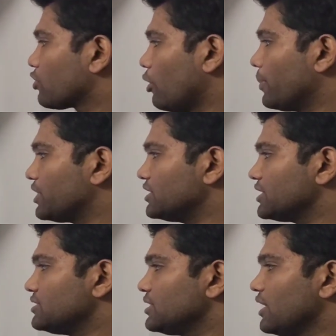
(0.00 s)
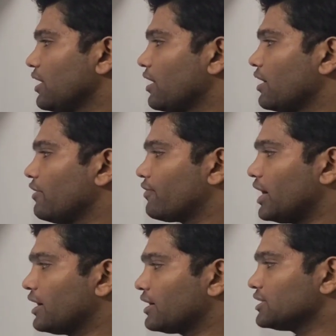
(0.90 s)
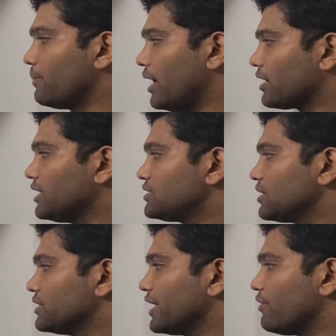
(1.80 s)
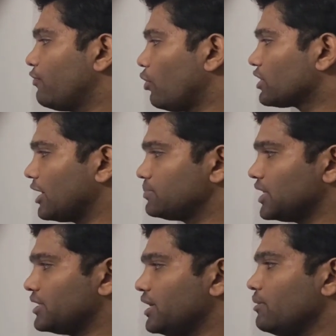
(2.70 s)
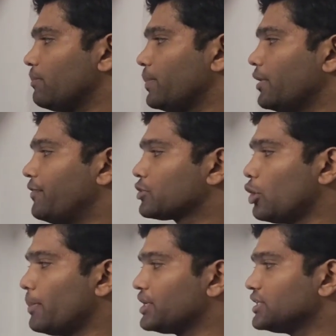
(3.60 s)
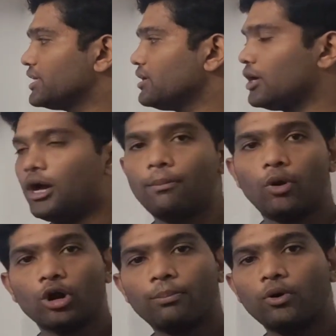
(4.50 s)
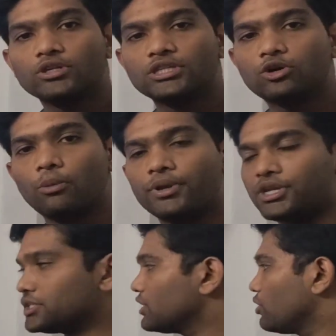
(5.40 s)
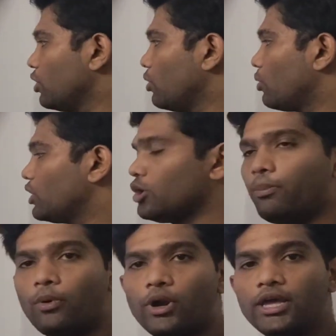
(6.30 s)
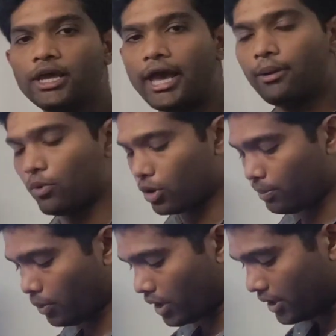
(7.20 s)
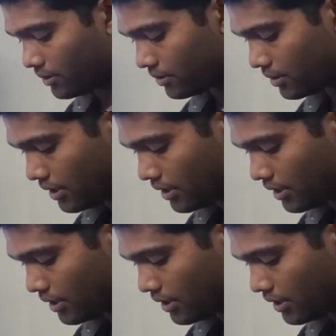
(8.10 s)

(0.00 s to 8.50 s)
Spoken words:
competitions for under the markets. There are 4 types are there: perfect competition, monopolistic competition, oligopoly, and monopoly.